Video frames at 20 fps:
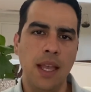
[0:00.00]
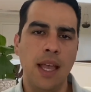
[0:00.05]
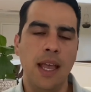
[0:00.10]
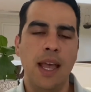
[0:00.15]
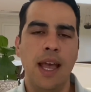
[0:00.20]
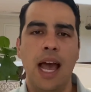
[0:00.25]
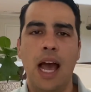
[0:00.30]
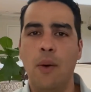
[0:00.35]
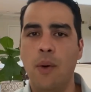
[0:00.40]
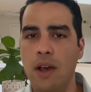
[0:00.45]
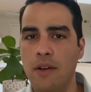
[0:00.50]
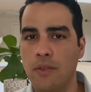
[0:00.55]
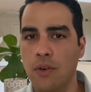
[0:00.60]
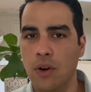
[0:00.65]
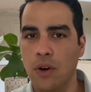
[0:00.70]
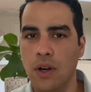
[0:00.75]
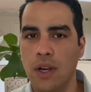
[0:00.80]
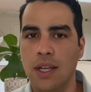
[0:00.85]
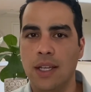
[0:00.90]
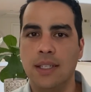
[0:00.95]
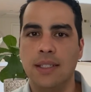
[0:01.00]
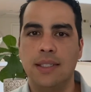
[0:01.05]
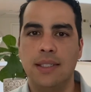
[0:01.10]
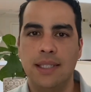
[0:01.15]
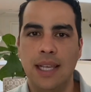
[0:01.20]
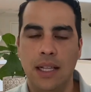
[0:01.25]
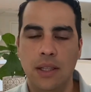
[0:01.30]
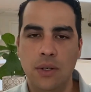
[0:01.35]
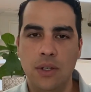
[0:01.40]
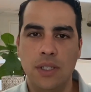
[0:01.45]
However,
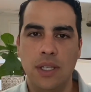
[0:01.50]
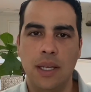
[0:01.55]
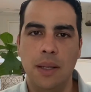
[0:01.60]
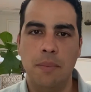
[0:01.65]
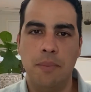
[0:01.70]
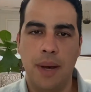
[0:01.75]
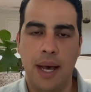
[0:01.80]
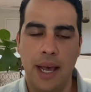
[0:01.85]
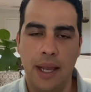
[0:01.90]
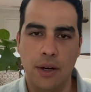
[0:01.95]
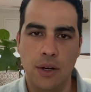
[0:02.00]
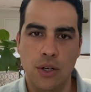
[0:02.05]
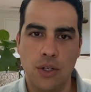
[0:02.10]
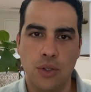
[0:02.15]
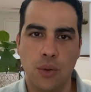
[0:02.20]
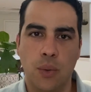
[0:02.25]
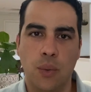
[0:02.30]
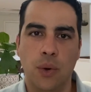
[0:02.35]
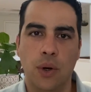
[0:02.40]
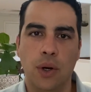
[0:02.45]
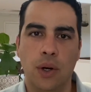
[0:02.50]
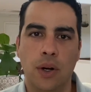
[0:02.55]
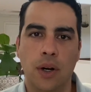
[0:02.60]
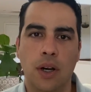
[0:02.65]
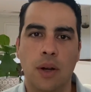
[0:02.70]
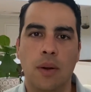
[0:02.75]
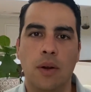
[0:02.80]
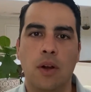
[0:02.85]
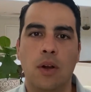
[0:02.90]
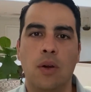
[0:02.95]
sellers and buyers
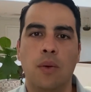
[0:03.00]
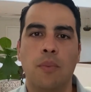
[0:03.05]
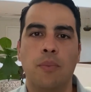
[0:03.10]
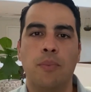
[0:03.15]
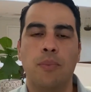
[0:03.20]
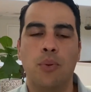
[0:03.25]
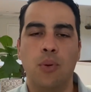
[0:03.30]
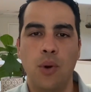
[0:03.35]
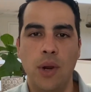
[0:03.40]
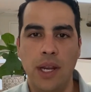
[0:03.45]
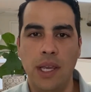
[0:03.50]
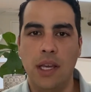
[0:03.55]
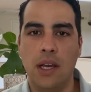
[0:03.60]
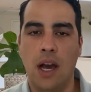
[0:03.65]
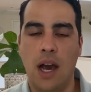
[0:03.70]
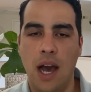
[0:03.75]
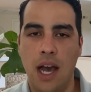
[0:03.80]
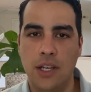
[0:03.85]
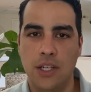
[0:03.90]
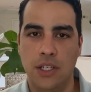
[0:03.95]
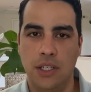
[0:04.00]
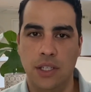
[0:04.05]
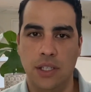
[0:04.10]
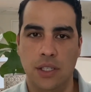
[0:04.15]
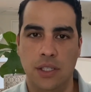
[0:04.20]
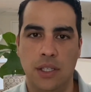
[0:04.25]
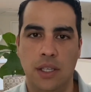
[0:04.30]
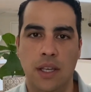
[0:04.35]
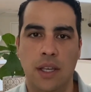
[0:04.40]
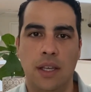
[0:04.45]
were pretty
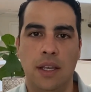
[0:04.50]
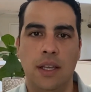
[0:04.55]
cautious